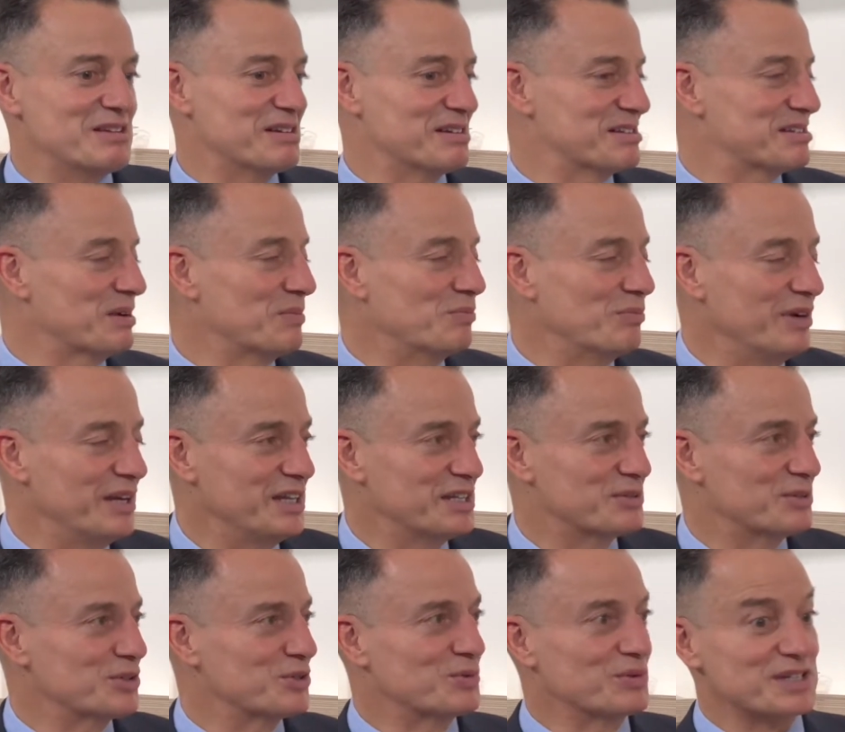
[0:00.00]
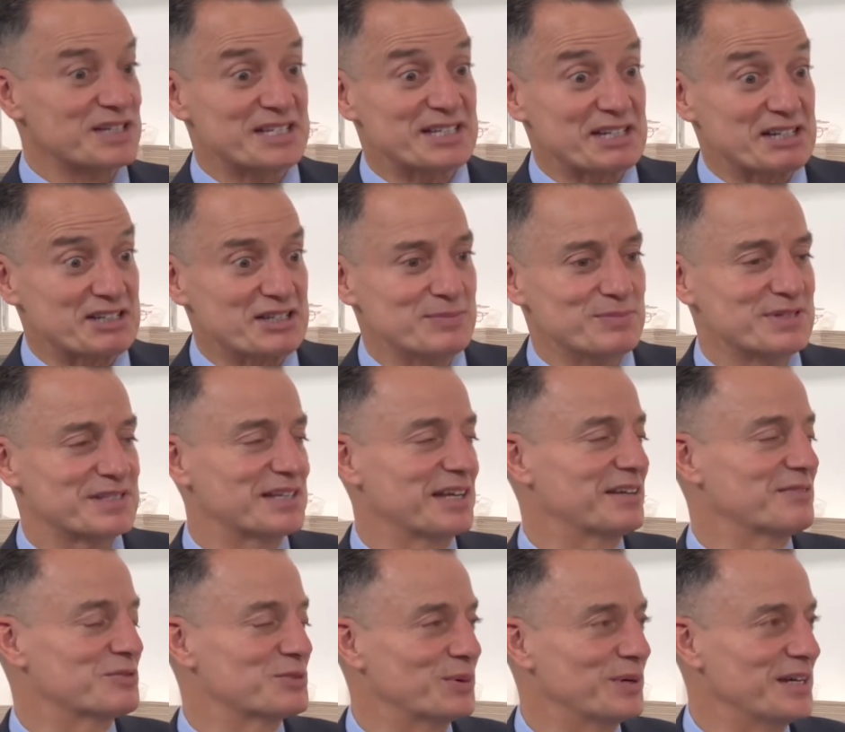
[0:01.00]
some weeks which were 60%
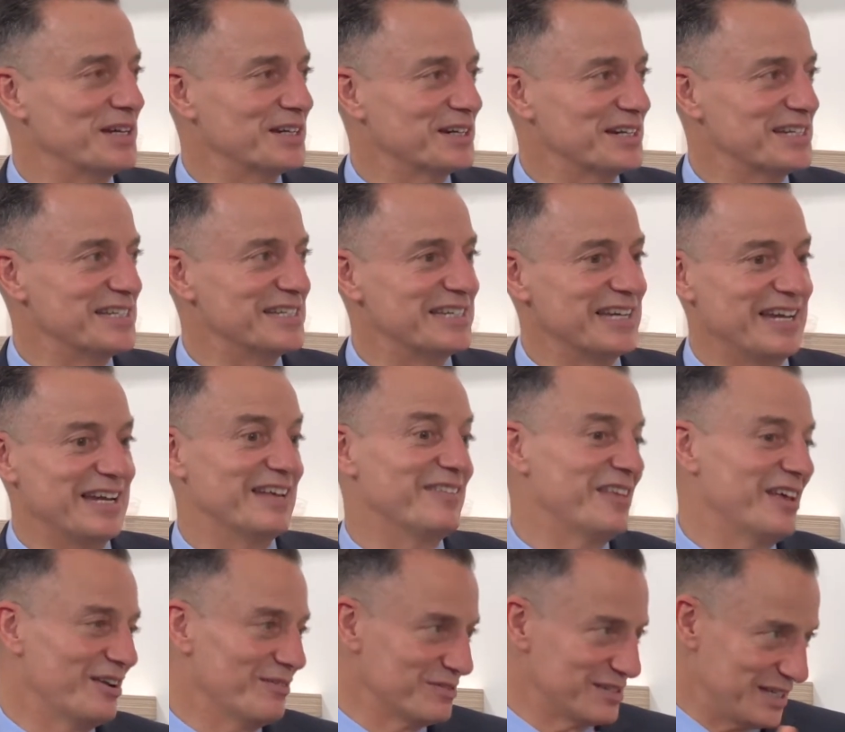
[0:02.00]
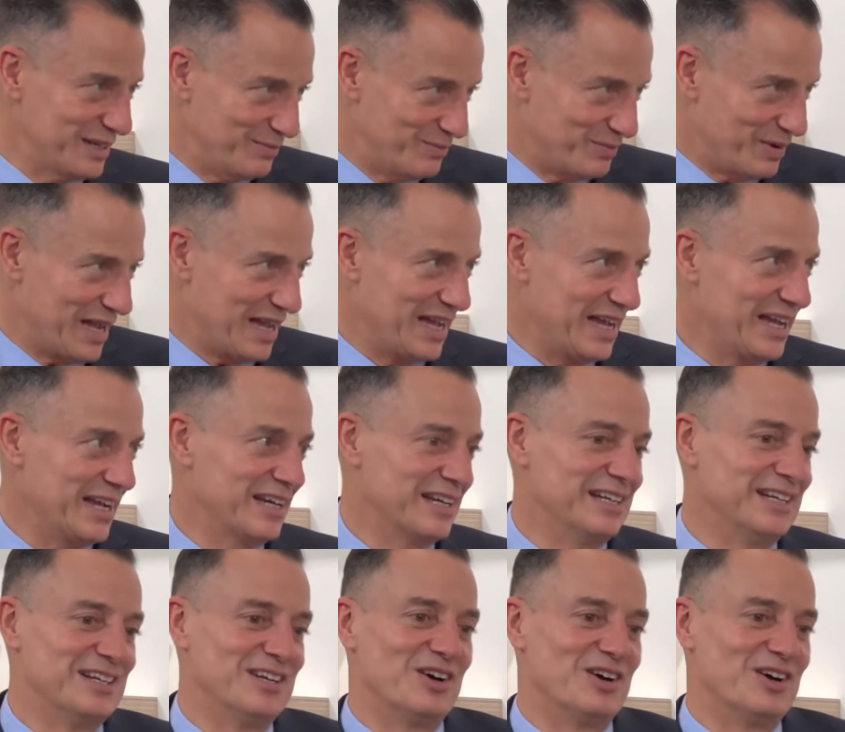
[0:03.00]
of 2019, and then obviously bang,